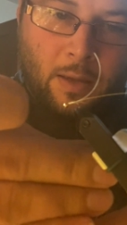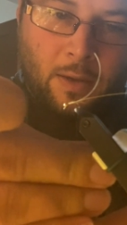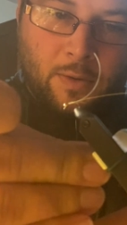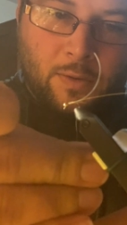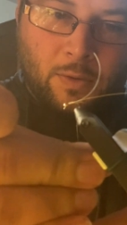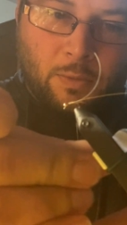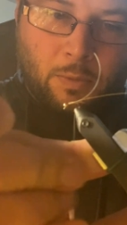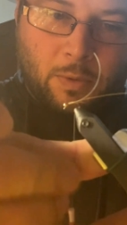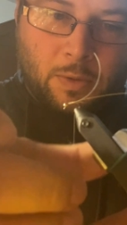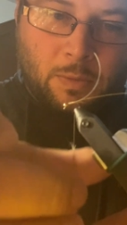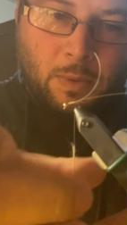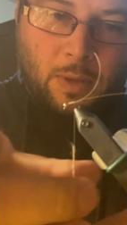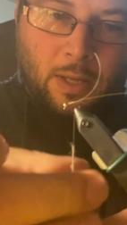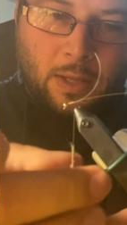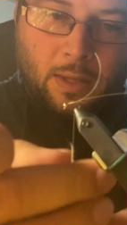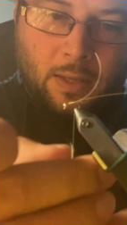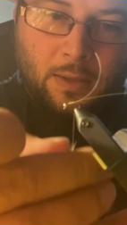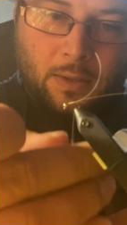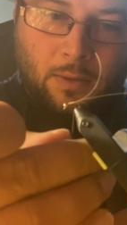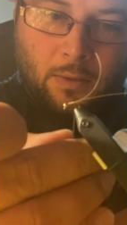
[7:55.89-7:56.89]
So once we get
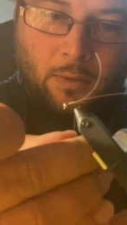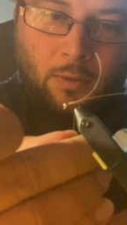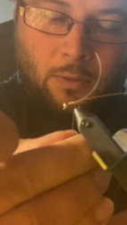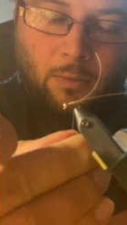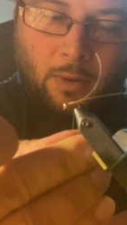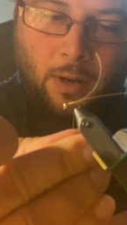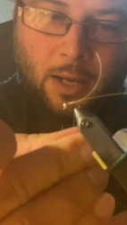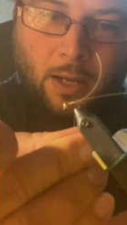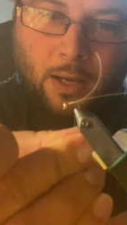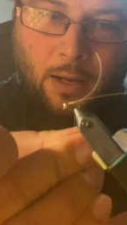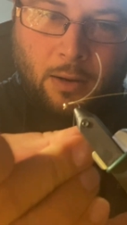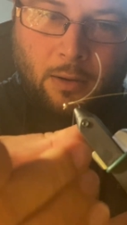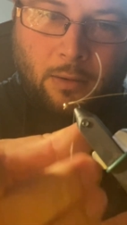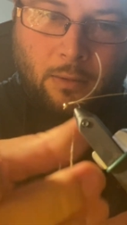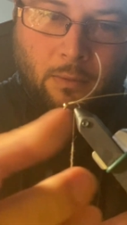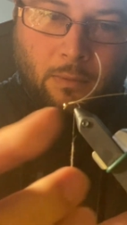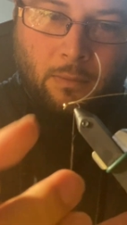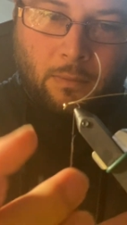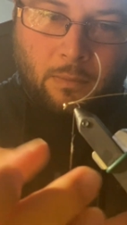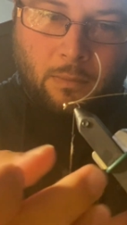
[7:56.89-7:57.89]
this noodle right here,
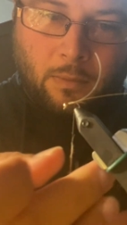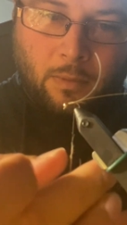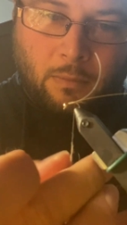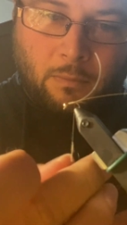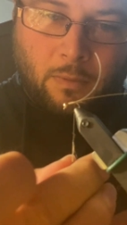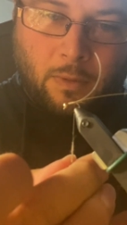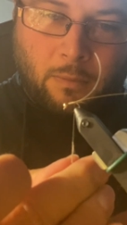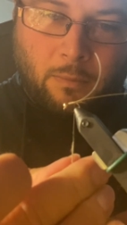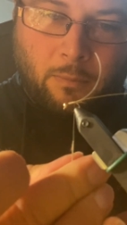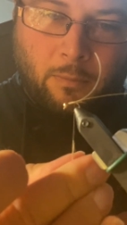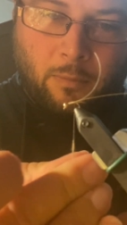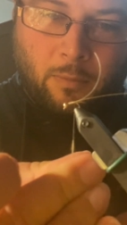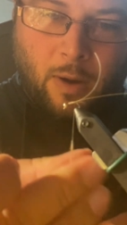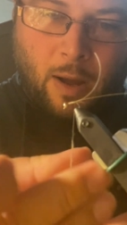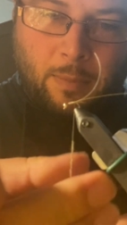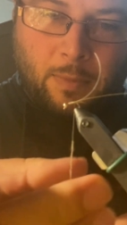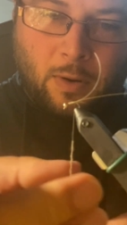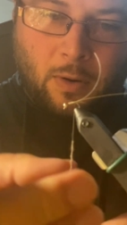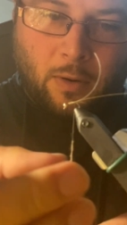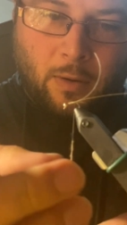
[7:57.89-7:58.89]
and we've
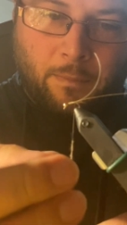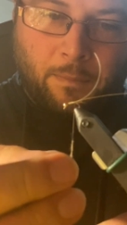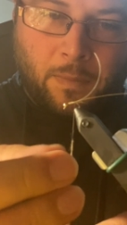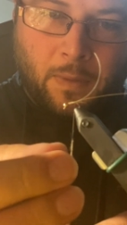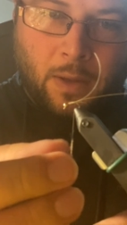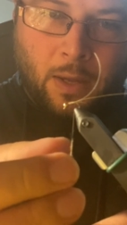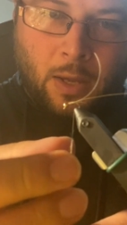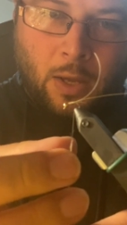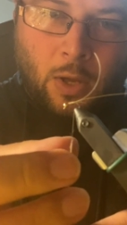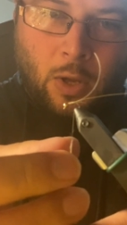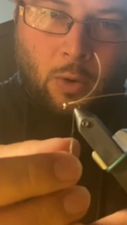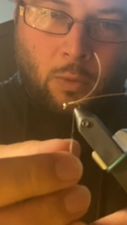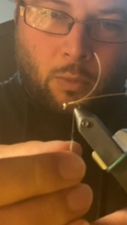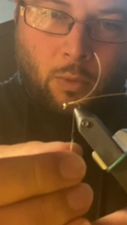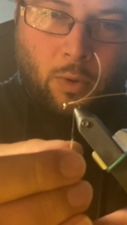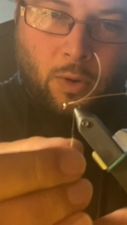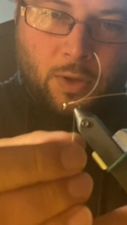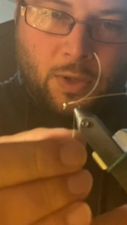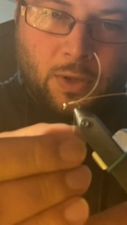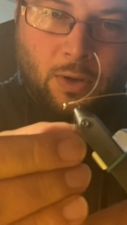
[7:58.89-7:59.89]
wrapped it on,
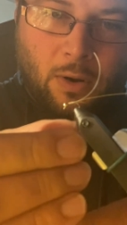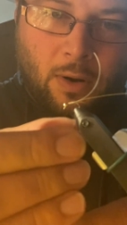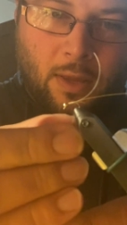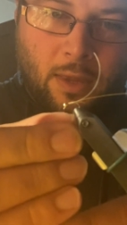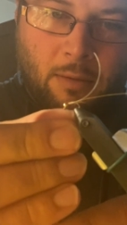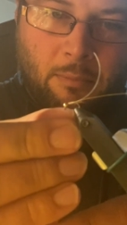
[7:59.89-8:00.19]
we're going to start at the